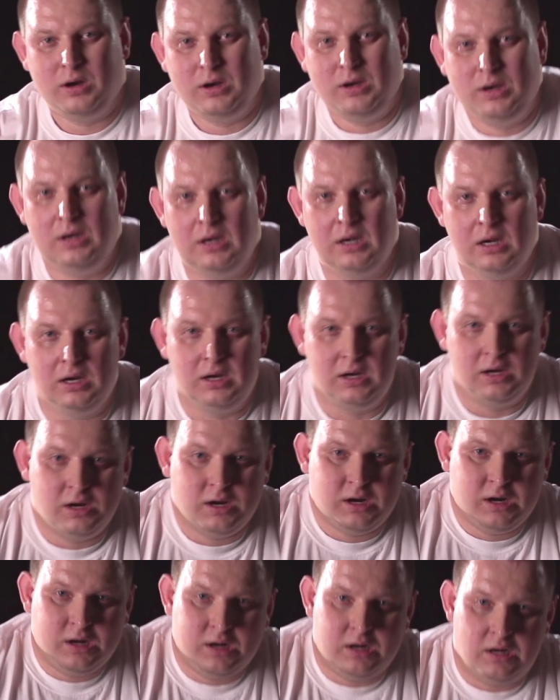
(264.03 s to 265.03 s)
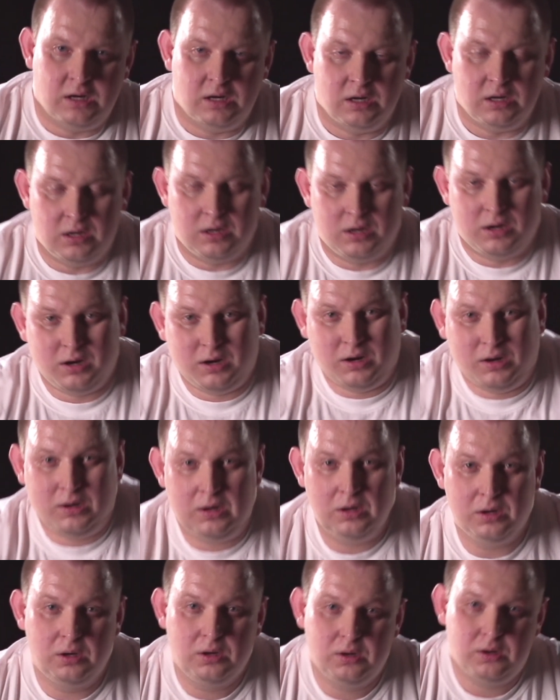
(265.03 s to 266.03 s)
First of all, losing weight
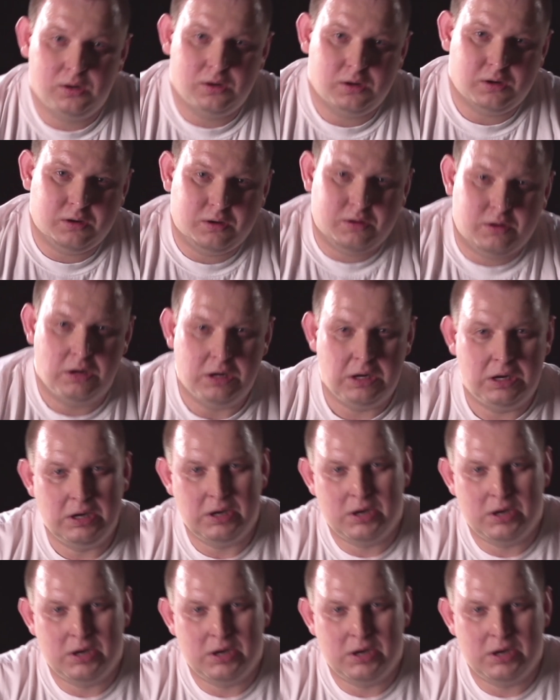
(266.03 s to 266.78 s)
is